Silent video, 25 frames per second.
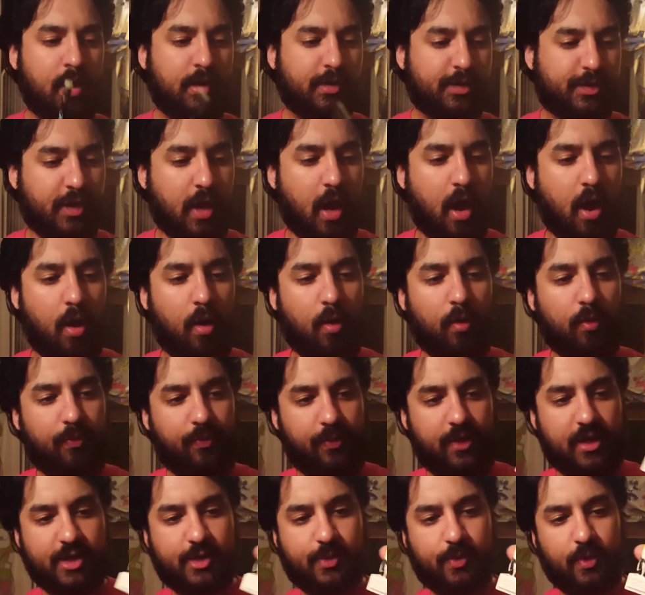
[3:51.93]
So
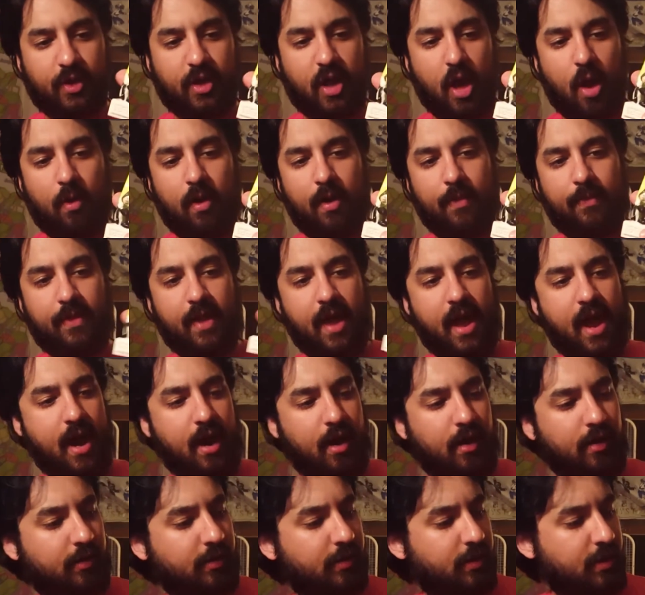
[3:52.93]
this would go up
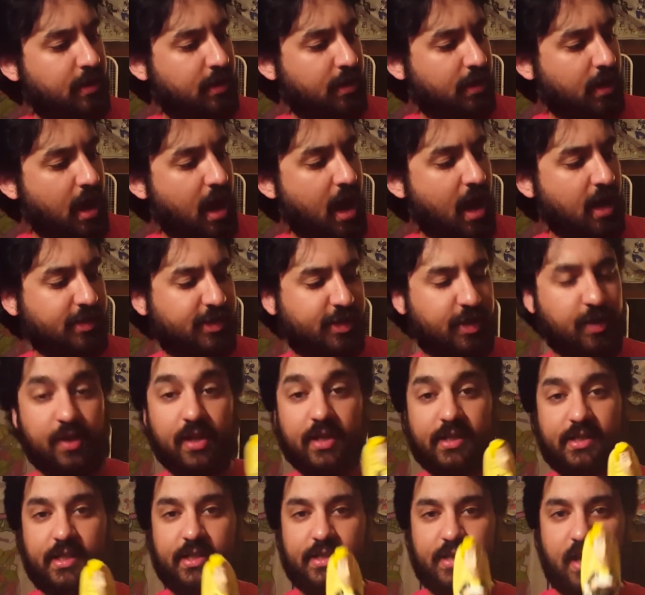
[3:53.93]
there. So
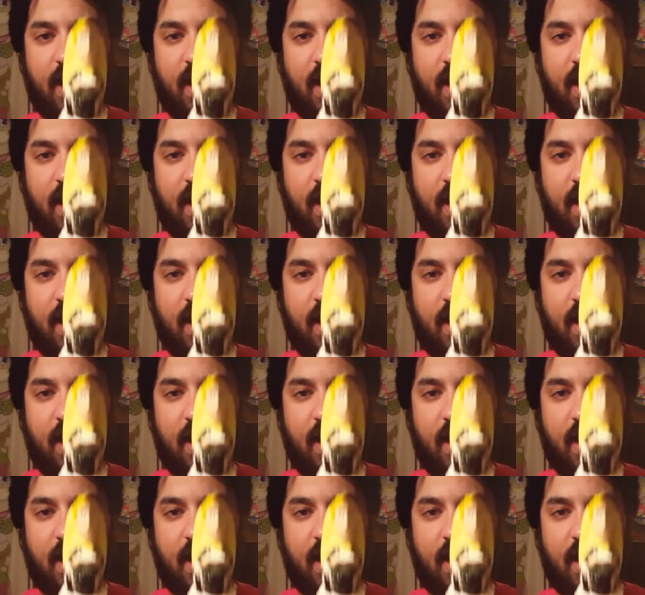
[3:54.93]
this is